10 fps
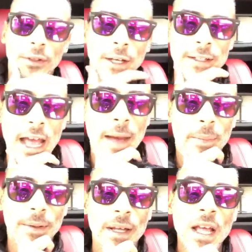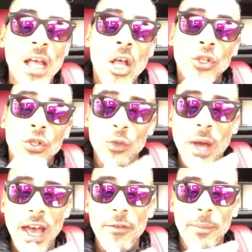Things happen. So that's
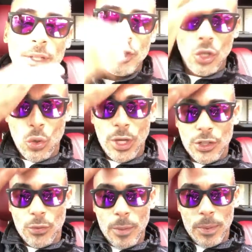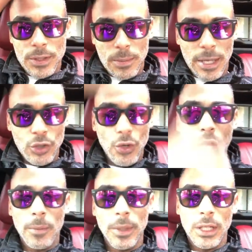why I haven't been so quick to rip into my
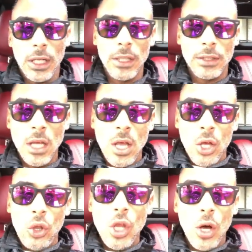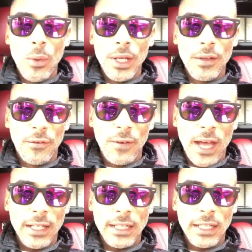truck, because knowing the
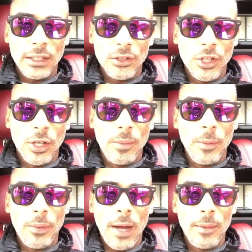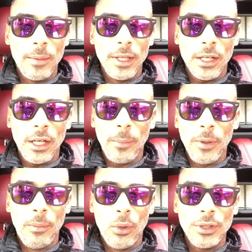fact that there's going to be probably a
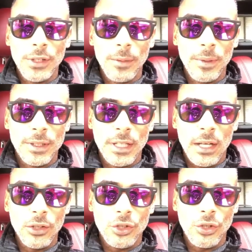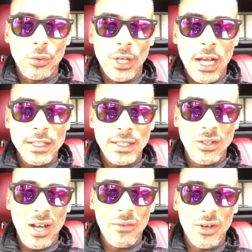couple of more tidbits down the chute and I
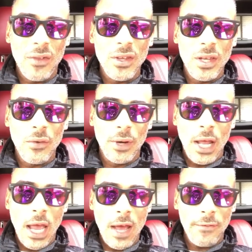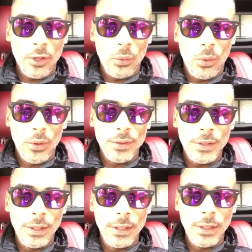still have another 1.5 years on the
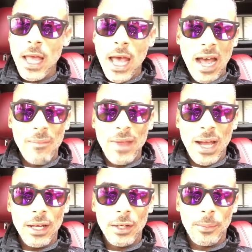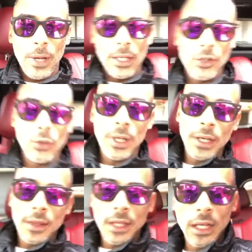warranty, I'm not going to probably do
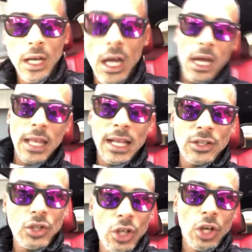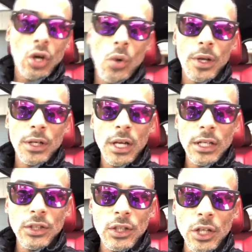anything that's going to go
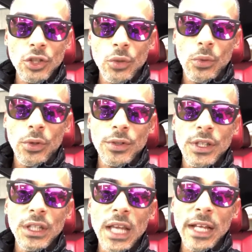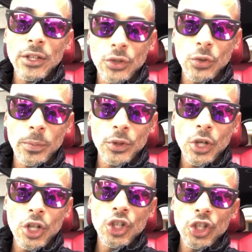and touch the warranty like the
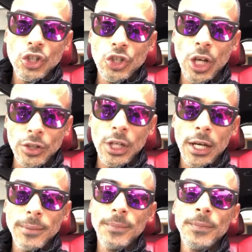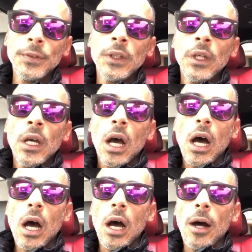supercharger just yet.
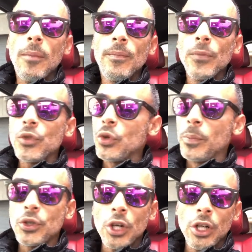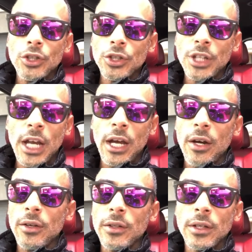Supercharger's
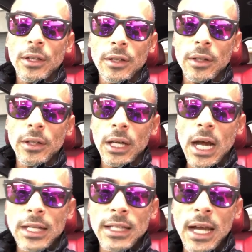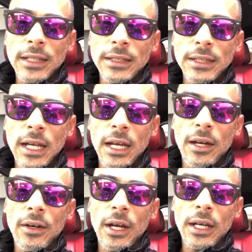there, the contact is
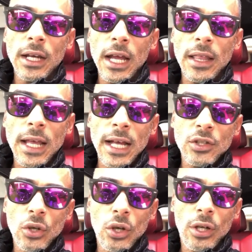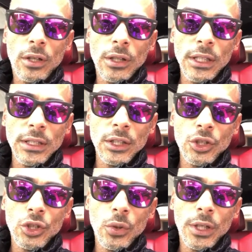there, and that's all easy
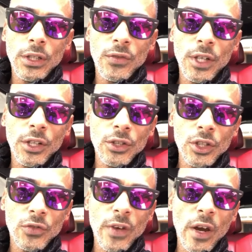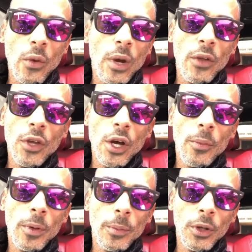to do on these vehicles. It's very well known.
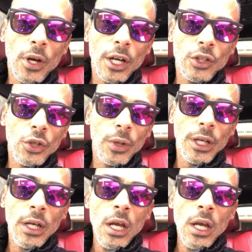People know how to do it.